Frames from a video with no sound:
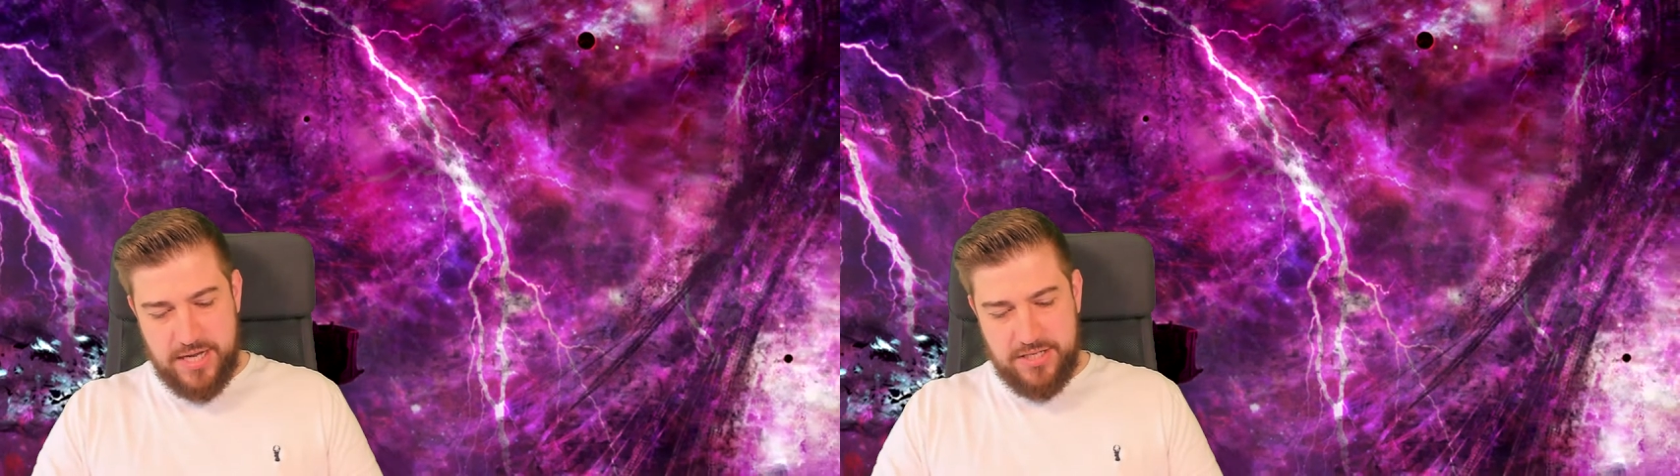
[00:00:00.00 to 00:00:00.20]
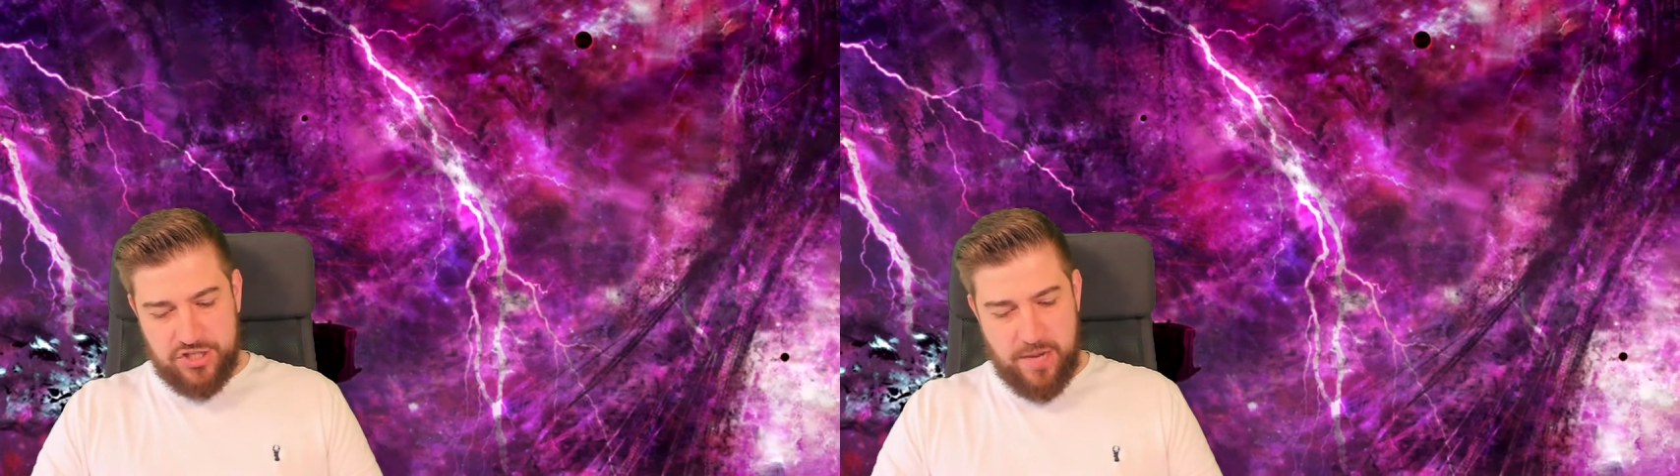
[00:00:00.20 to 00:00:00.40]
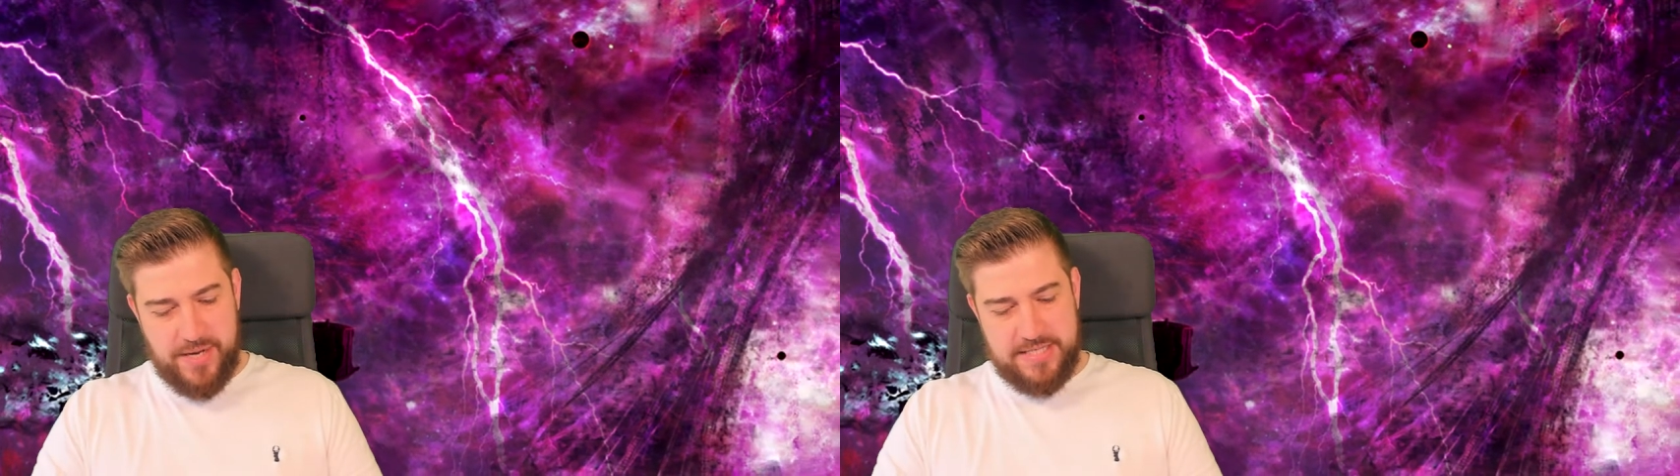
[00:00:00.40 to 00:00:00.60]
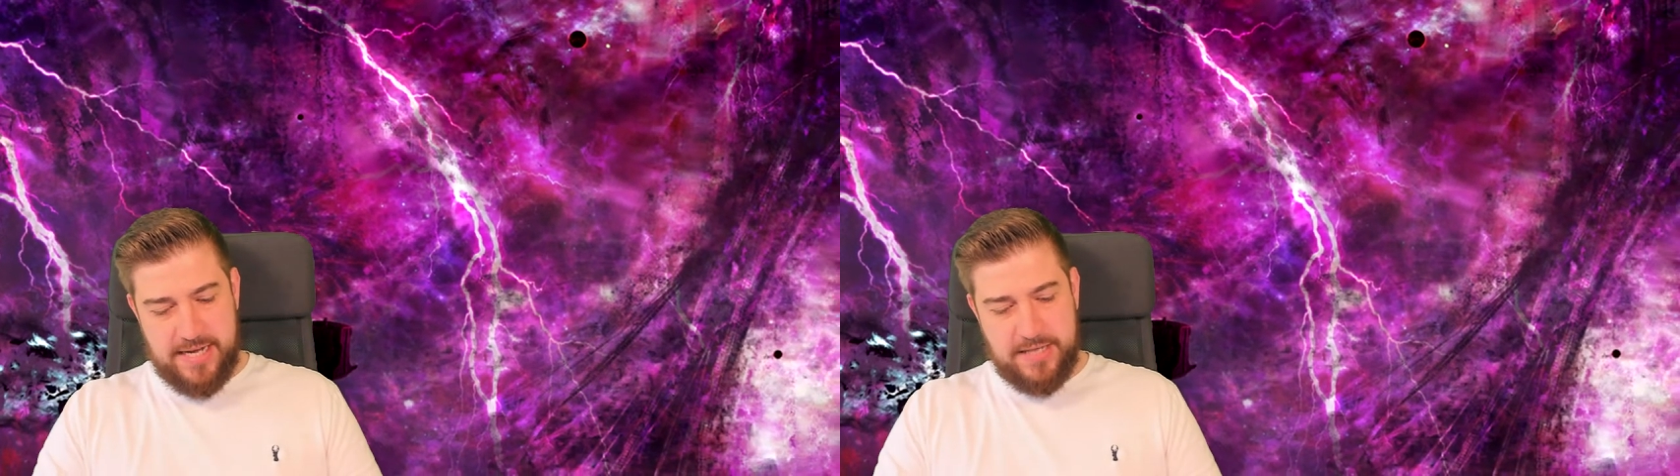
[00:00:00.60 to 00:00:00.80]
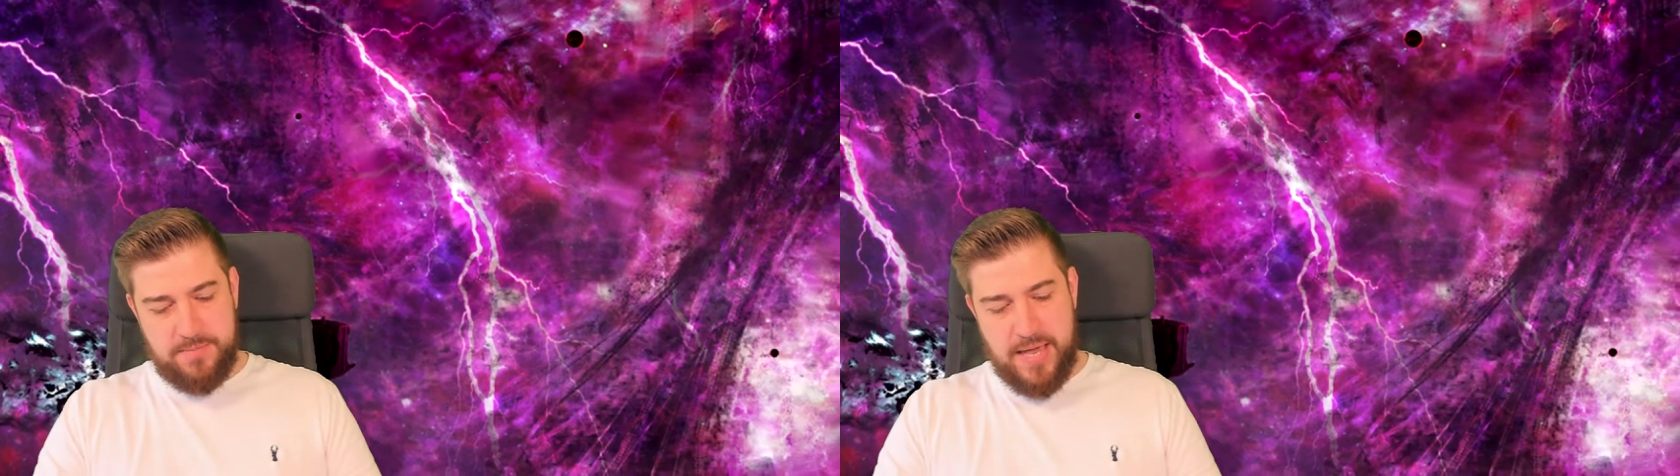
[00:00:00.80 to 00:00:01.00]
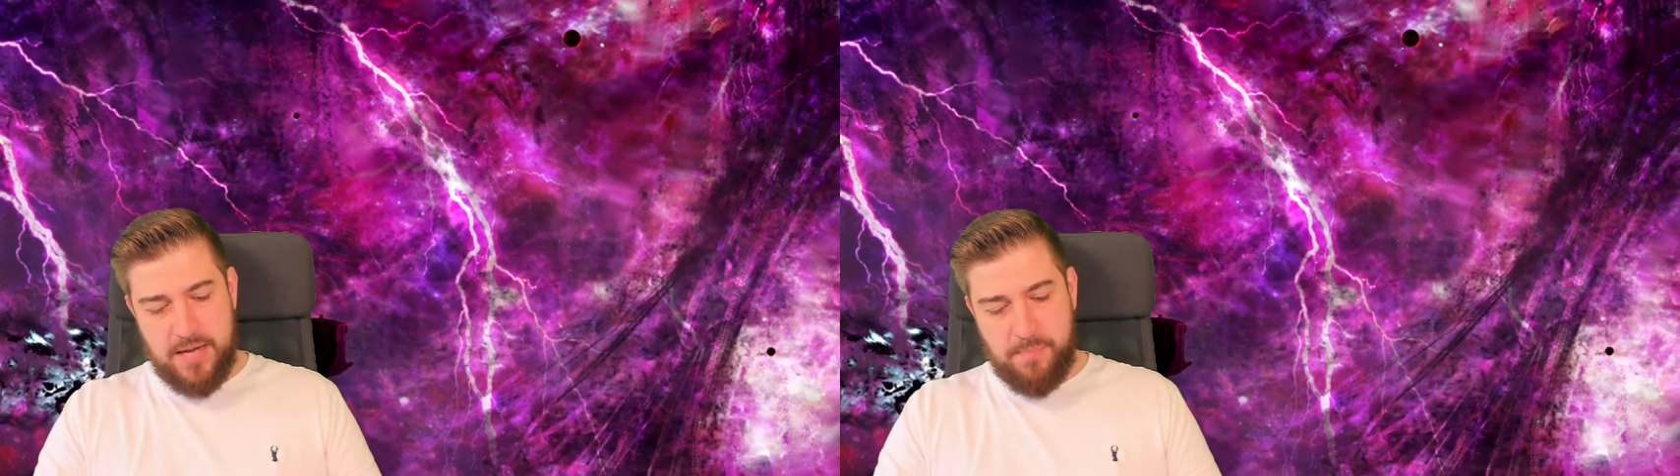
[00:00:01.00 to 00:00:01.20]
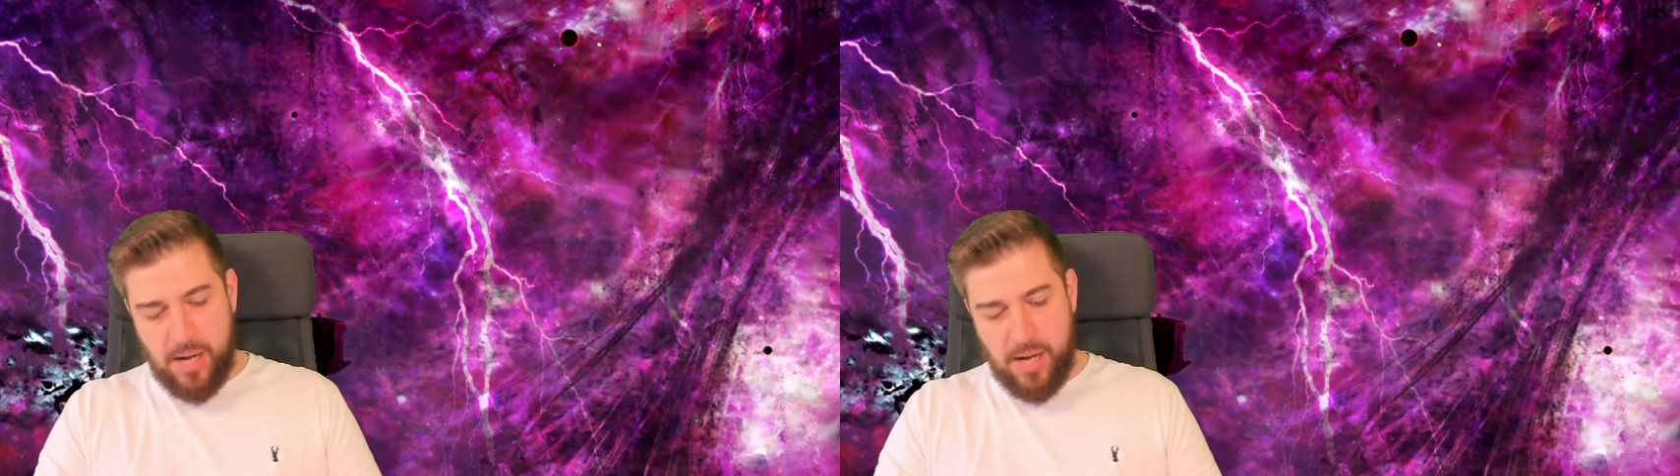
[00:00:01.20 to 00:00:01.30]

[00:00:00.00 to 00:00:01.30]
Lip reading: each time an attack is made